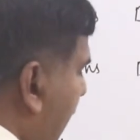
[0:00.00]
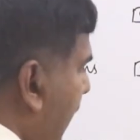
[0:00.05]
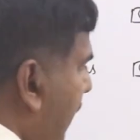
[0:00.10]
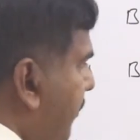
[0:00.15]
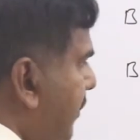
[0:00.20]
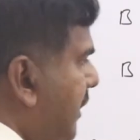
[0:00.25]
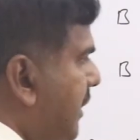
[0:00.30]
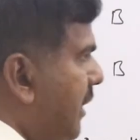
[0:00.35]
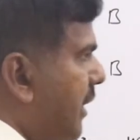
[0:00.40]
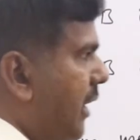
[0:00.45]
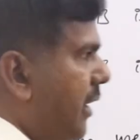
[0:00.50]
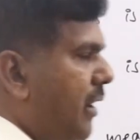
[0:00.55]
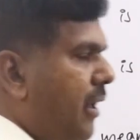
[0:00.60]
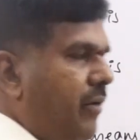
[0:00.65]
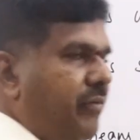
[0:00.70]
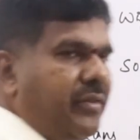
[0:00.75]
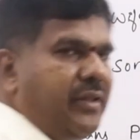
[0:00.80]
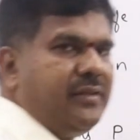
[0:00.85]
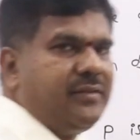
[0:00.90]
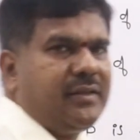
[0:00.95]
ahead with none
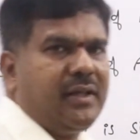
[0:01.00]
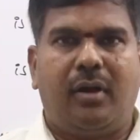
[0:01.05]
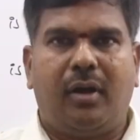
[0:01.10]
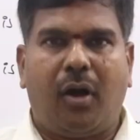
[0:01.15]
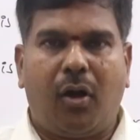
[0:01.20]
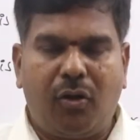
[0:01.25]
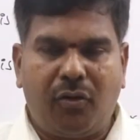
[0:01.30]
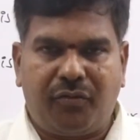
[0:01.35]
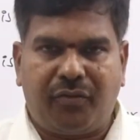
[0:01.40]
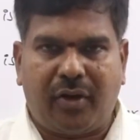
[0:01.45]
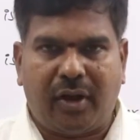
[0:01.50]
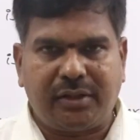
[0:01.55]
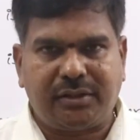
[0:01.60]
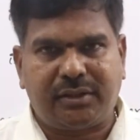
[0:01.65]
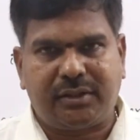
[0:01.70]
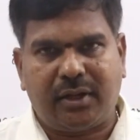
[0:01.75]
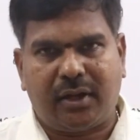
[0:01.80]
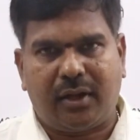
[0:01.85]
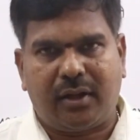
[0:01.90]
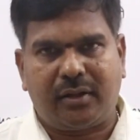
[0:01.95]
of this. How
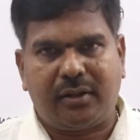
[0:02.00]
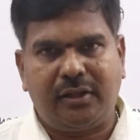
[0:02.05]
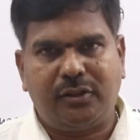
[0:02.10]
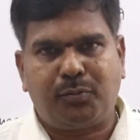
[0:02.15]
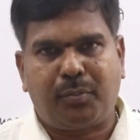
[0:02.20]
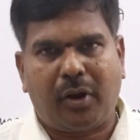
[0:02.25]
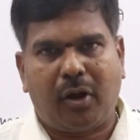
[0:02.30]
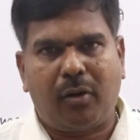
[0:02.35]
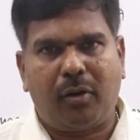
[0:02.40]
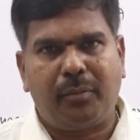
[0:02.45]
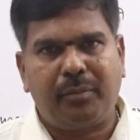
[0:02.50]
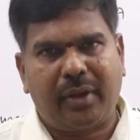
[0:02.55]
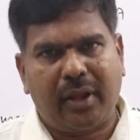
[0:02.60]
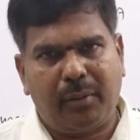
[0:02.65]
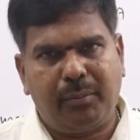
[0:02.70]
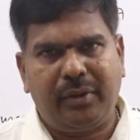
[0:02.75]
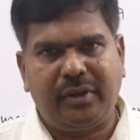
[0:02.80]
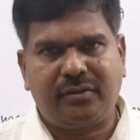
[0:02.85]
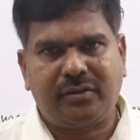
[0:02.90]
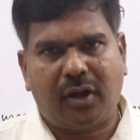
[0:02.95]
fast this problem
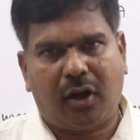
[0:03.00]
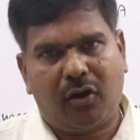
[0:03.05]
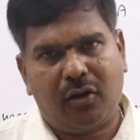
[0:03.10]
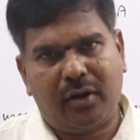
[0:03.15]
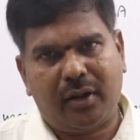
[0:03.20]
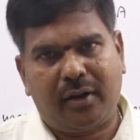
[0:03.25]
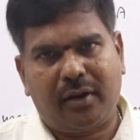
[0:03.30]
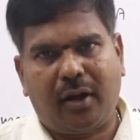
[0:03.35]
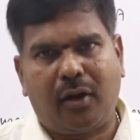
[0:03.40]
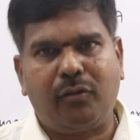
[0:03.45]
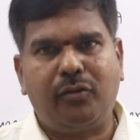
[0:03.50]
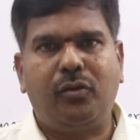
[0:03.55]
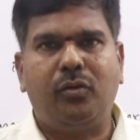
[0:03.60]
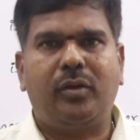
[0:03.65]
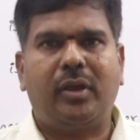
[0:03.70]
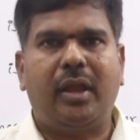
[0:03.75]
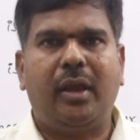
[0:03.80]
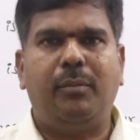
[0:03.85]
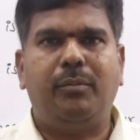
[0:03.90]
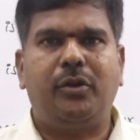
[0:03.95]
can be solved, and now
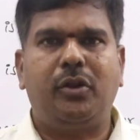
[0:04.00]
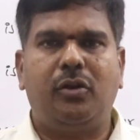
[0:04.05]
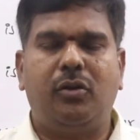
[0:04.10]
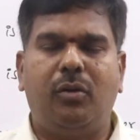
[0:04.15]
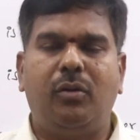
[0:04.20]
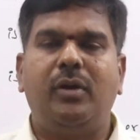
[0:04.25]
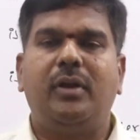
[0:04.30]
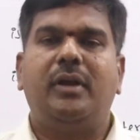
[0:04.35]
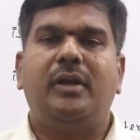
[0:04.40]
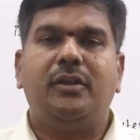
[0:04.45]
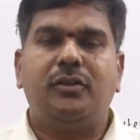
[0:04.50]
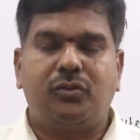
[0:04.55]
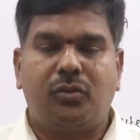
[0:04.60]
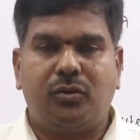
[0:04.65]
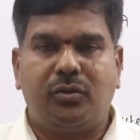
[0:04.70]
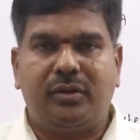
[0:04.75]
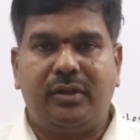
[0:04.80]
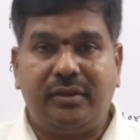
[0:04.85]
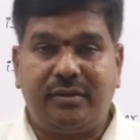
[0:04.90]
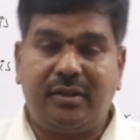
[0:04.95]
you came to know.
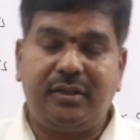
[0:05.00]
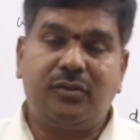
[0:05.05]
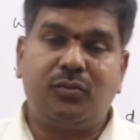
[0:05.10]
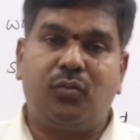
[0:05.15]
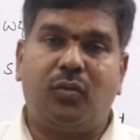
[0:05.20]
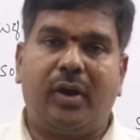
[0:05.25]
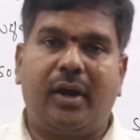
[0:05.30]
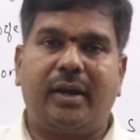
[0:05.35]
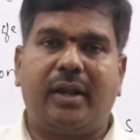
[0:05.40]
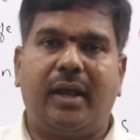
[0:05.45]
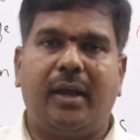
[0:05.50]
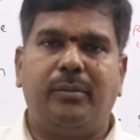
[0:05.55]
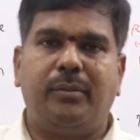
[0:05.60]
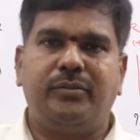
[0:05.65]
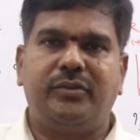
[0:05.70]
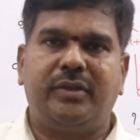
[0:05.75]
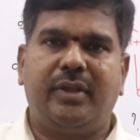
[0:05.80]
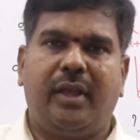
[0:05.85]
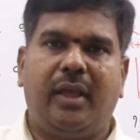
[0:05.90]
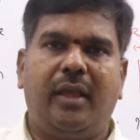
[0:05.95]
So this is what I
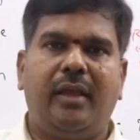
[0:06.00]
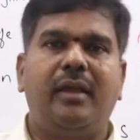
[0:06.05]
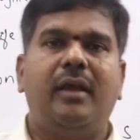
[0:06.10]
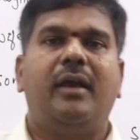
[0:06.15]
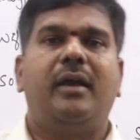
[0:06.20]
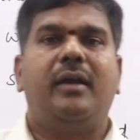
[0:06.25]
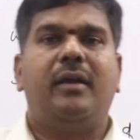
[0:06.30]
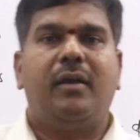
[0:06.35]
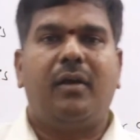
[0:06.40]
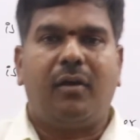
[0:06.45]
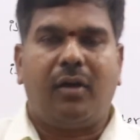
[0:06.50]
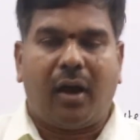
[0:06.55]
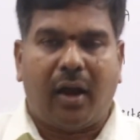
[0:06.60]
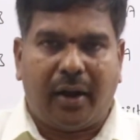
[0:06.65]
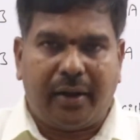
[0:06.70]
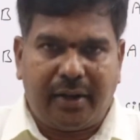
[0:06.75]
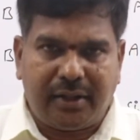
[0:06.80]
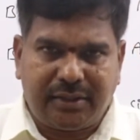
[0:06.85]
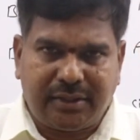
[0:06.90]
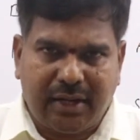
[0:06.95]
am saying.
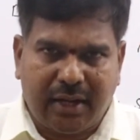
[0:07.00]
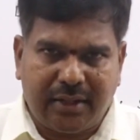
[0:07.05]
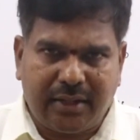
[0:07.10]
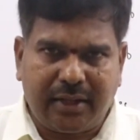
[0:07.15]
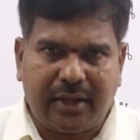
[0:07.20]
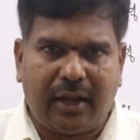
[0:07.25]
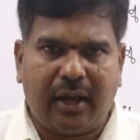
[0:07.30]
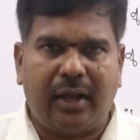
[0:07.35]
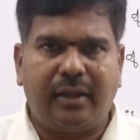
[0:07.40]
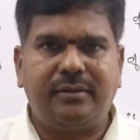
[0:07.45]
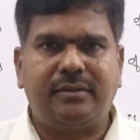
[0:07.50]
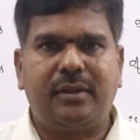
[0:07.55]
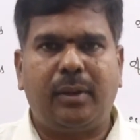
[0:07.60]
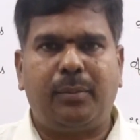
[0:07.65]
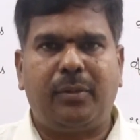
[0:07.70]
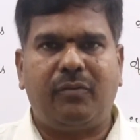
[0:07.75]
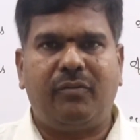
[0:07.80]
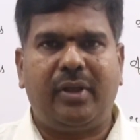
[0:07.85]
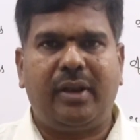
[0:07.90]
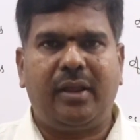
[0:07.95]
Understand the
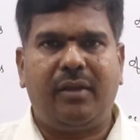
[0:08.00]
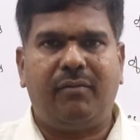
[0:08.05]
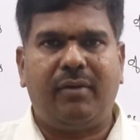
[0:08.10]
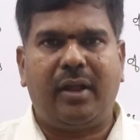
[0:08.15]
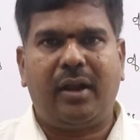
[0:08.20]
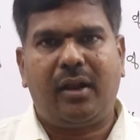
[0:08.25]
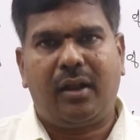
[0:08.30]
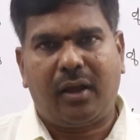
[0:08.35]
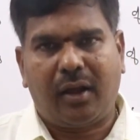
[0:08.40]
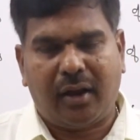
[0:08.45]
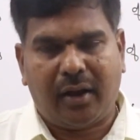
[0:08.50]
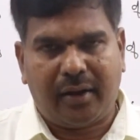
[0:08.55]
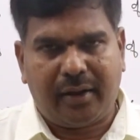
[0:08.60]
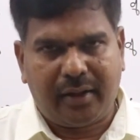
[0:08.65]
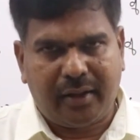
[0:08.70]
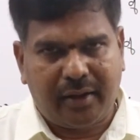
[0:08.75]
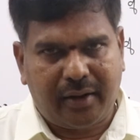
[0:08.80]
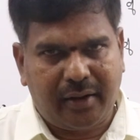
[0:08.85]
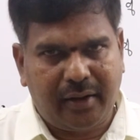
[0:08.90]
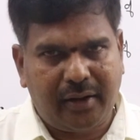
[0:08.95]
concept very well
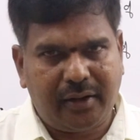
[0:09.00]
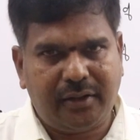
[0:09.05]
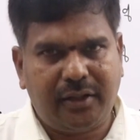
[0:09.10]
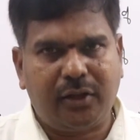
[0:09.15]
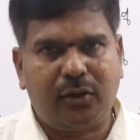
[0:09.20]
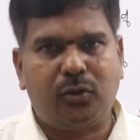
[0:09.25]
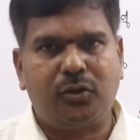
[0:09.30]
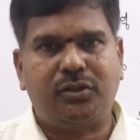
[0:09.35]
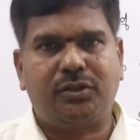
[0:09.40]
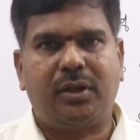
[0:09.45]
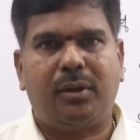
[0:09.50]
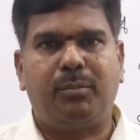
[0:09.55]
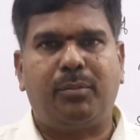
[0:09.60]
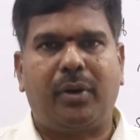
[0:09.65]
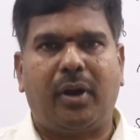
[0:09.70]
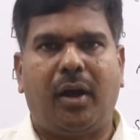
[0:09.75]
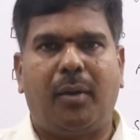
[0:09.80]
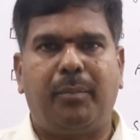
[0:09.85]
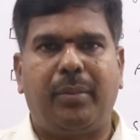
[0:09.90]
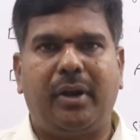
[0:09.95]
and read the question
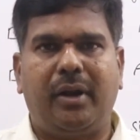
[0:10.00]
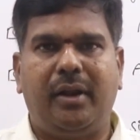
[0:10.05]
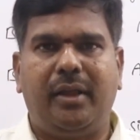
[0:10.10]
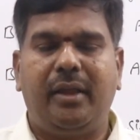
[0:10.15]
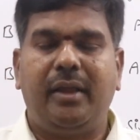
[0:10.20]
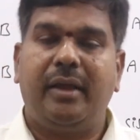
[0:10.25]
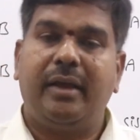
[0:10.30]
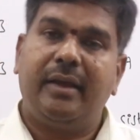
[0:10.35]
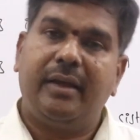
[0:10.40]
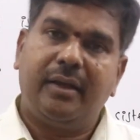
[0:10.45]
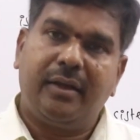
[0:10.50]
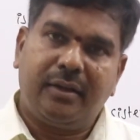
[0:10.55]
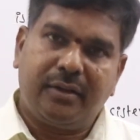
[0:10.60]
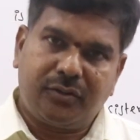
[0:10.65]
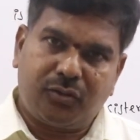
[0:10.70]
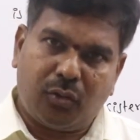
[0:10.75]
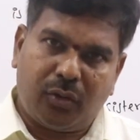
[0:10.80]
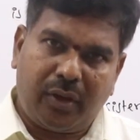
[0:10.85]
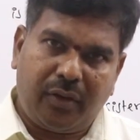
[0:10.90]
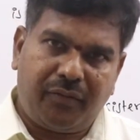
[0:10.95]
properly.
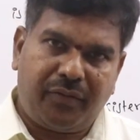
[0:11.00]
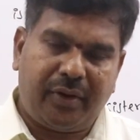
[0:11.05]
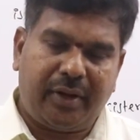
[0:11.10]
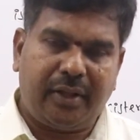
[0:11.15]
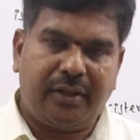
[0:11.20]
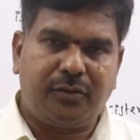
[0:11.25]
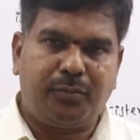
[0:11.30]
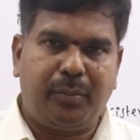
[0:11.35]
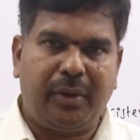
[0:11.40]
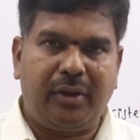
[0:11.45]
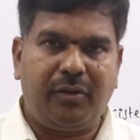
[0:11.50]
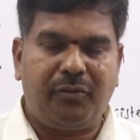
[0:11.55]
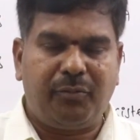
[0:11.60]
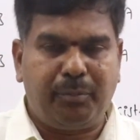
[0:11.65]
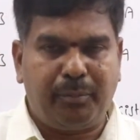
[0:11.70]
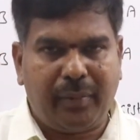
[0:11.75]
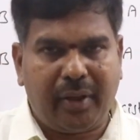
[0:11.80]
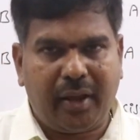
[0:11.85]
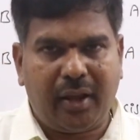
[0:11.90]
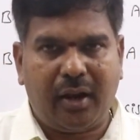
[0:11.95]
So if it is
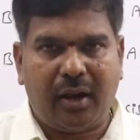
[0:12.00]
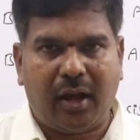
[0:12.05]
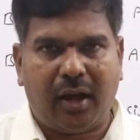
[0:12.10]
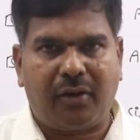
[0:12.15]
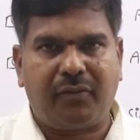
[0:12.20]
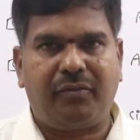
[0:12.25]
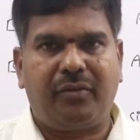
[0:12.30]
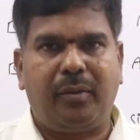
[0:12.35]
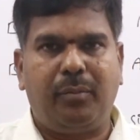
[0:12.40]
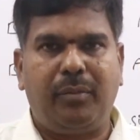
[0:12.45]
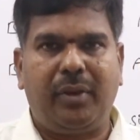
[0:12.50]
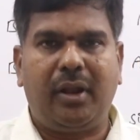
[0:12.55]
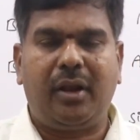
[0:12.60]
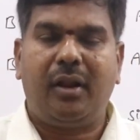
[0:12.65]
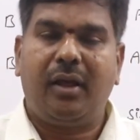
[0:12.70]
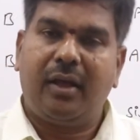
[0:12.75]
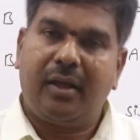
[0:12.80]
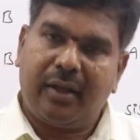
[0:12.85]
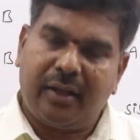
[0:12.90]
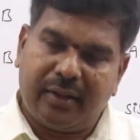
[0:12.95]
been male or
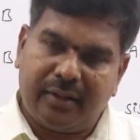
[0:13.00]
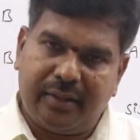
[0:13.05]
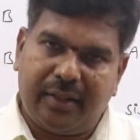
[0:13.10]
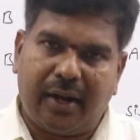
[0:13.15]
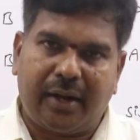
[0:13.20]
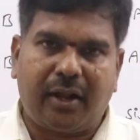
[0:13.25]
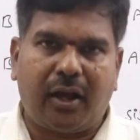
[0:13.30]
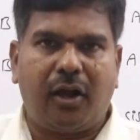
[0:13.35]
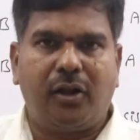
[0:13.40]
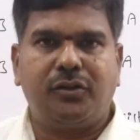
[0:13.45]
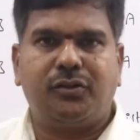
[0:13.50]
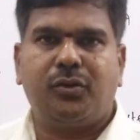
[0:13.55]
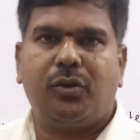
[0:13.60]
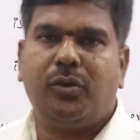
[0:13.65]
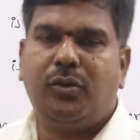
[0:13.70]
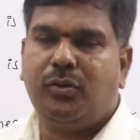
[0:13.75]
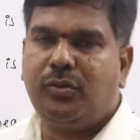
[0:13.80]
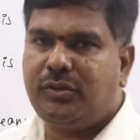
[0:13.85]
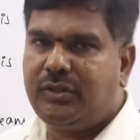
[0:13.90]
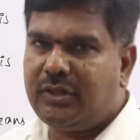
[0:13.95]
female, that also you